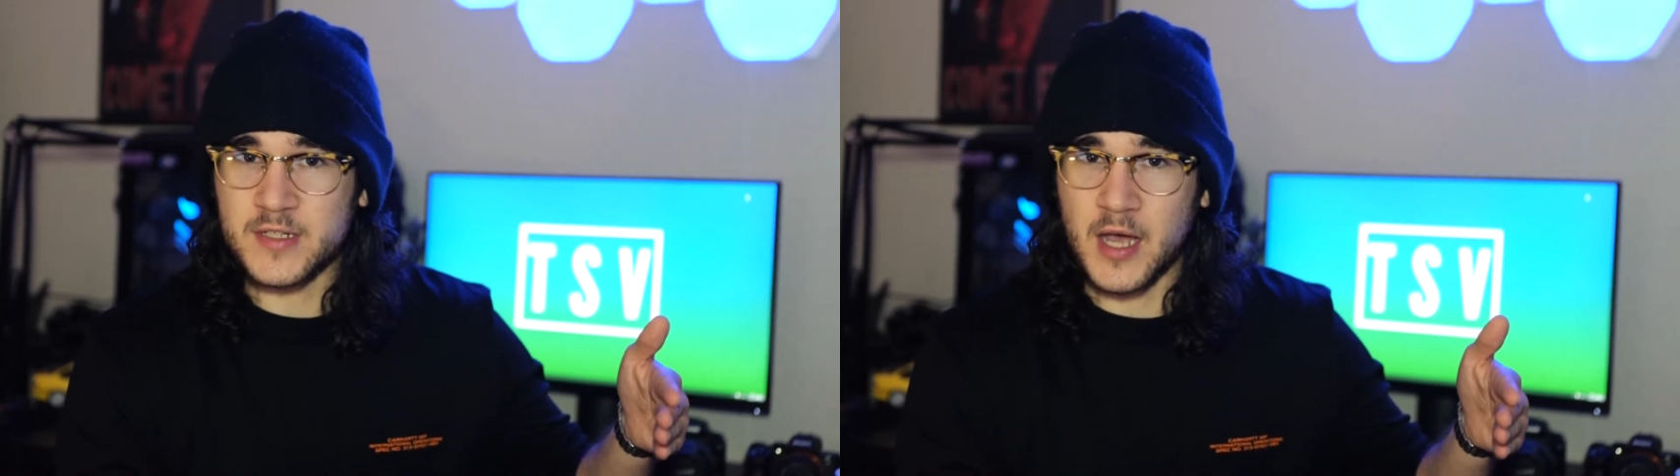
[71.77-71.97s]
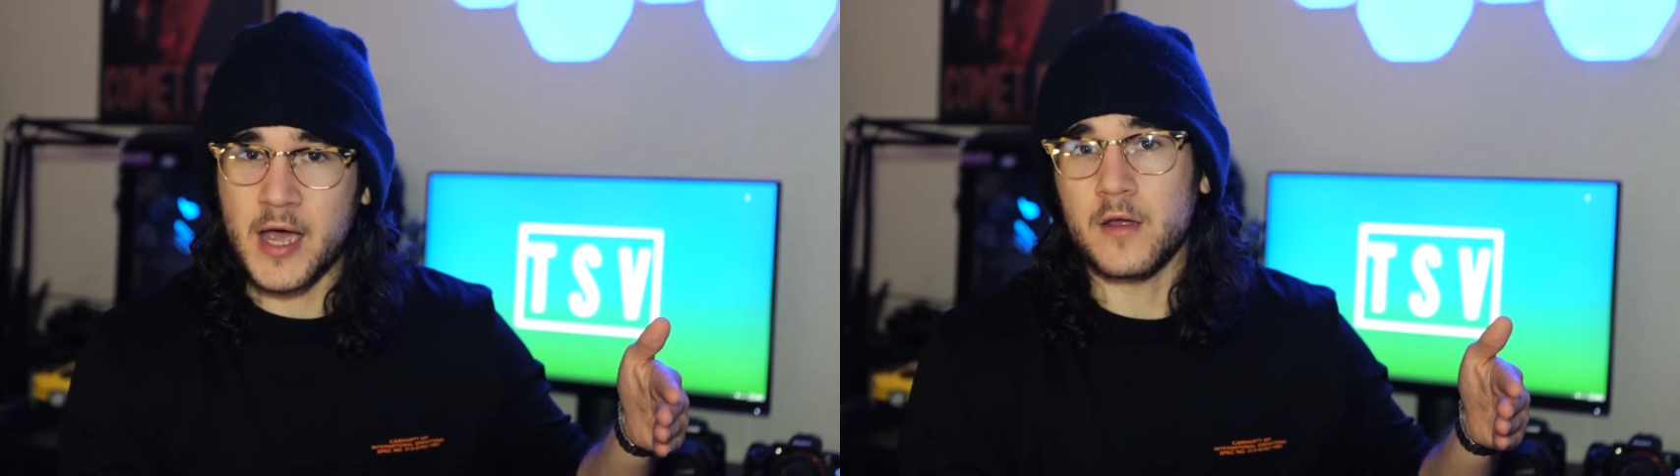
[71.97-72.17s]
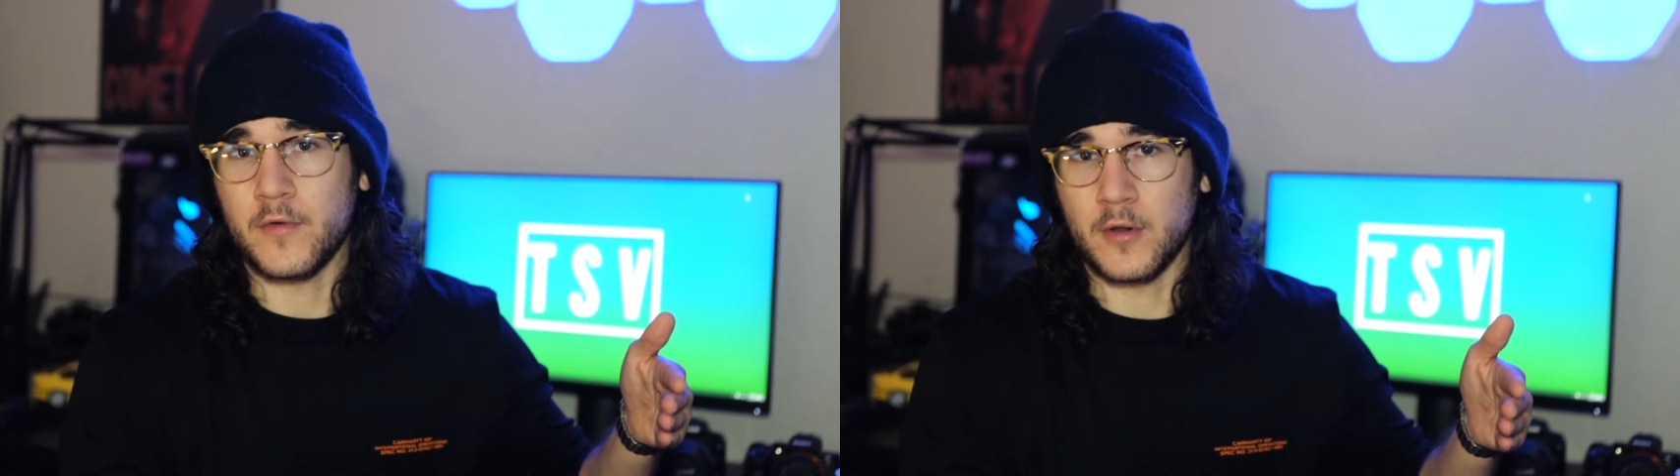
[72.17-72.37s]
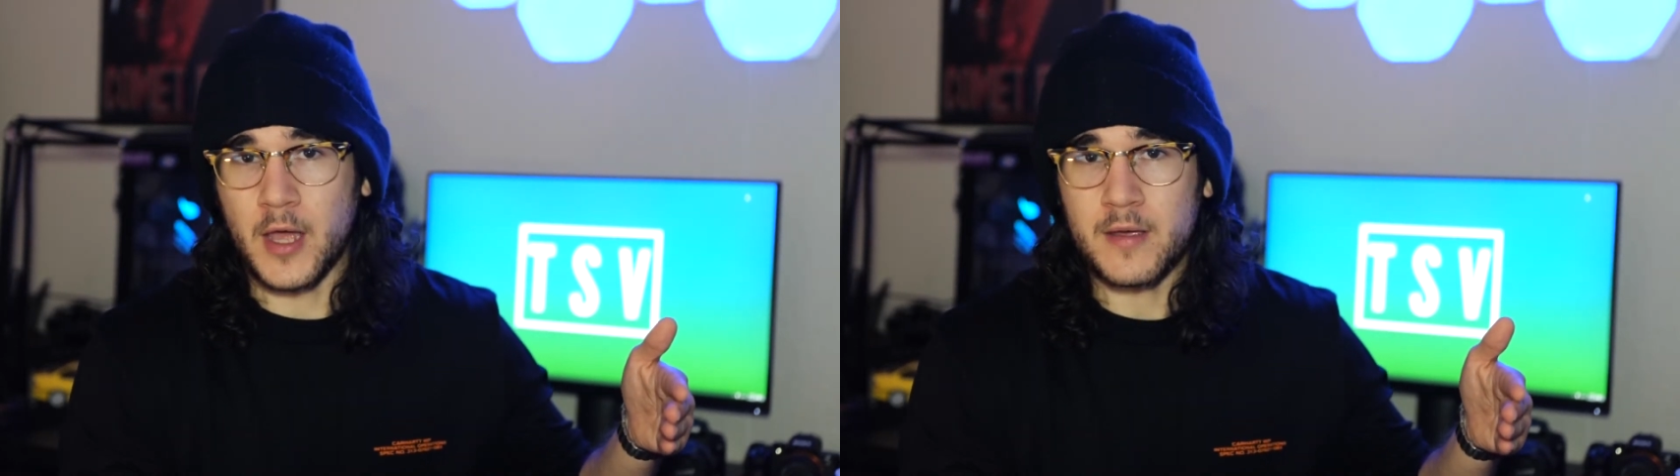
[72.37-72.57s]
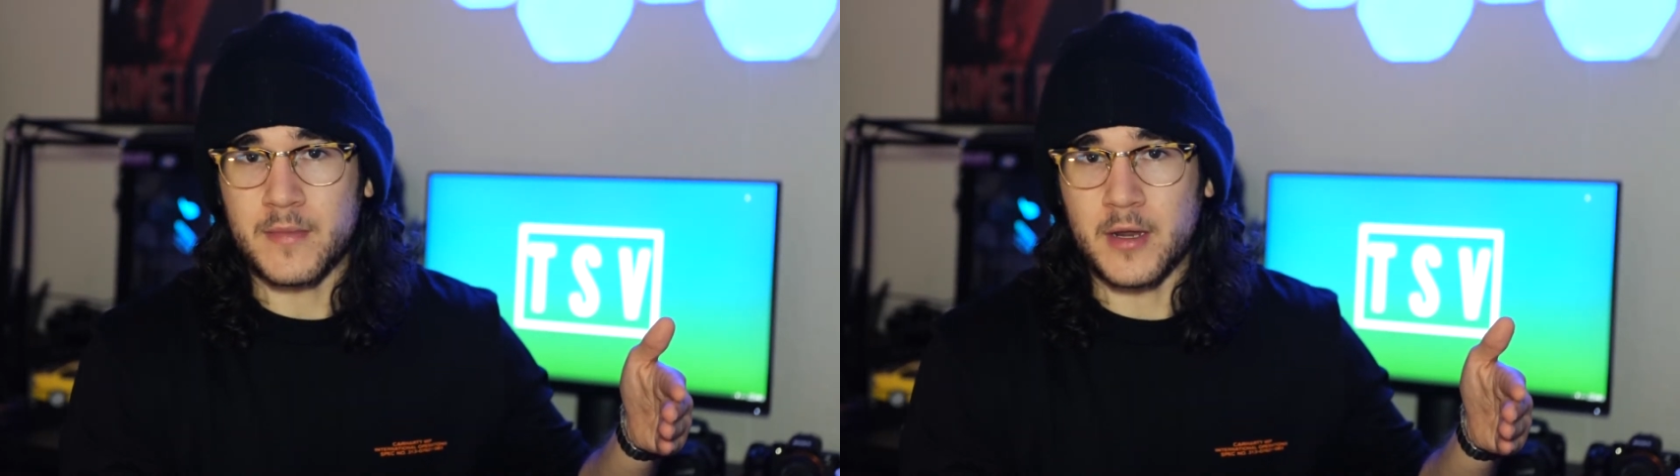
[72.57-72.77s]
side of your
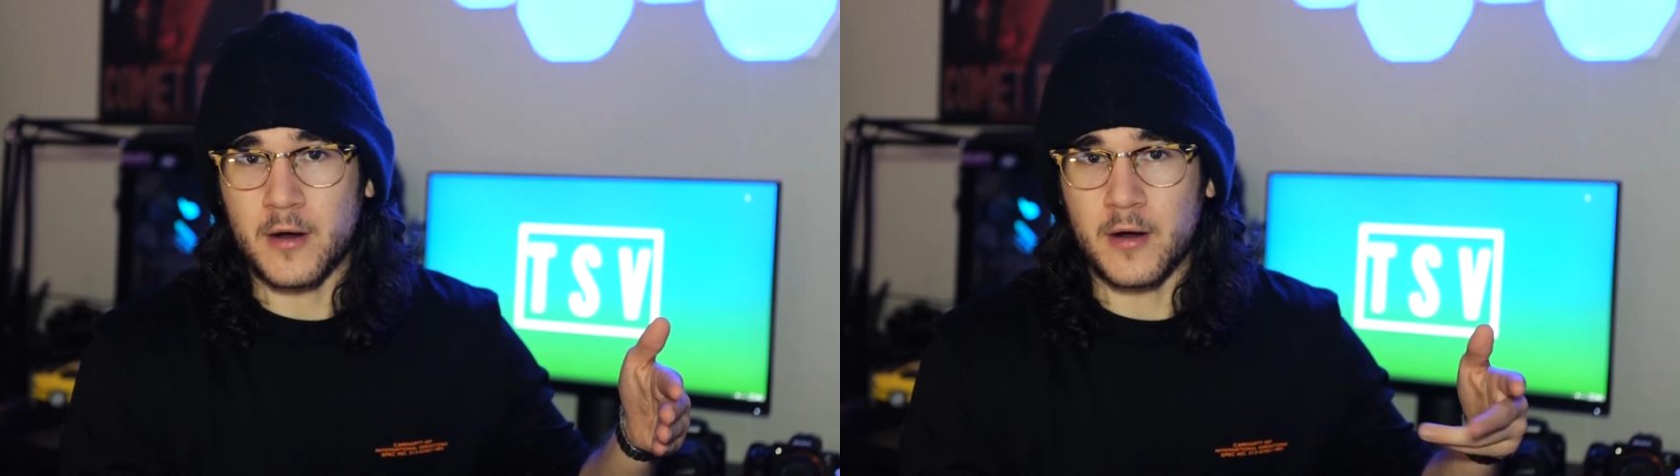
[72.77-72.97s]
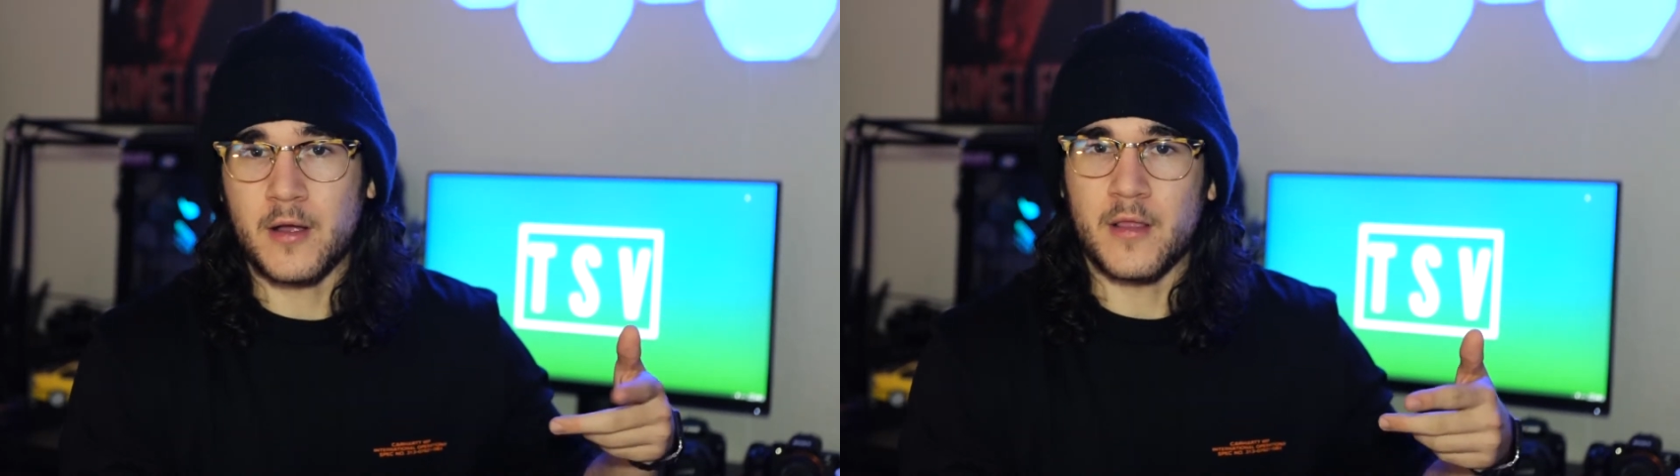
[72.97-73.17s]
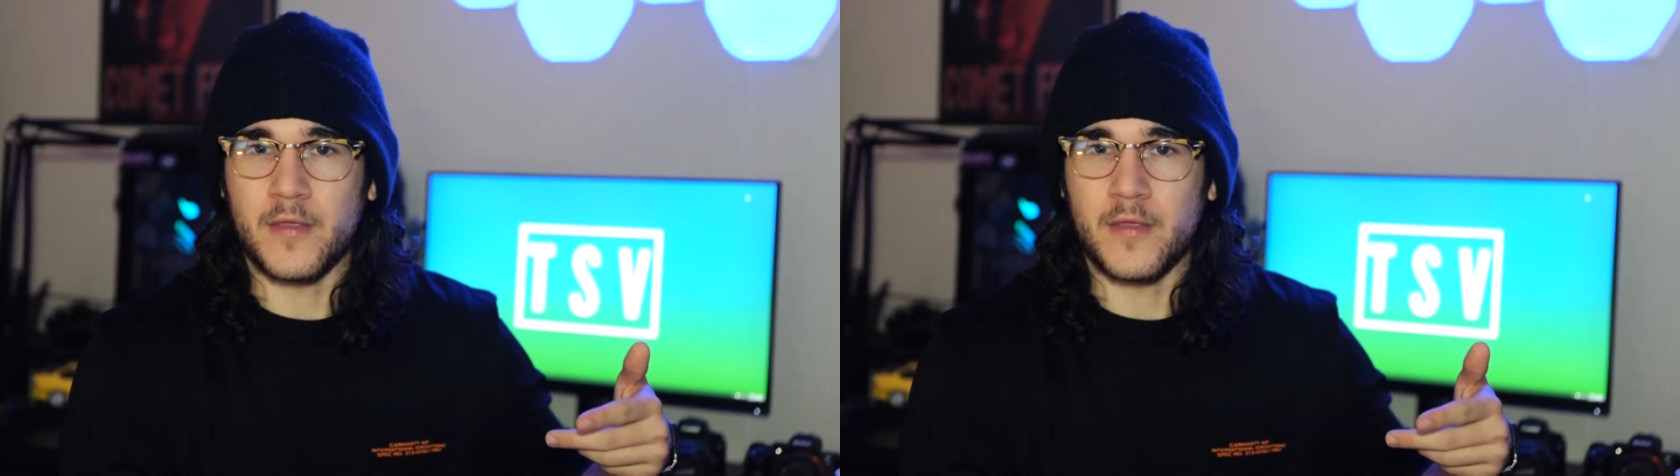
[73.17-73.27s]
light meter,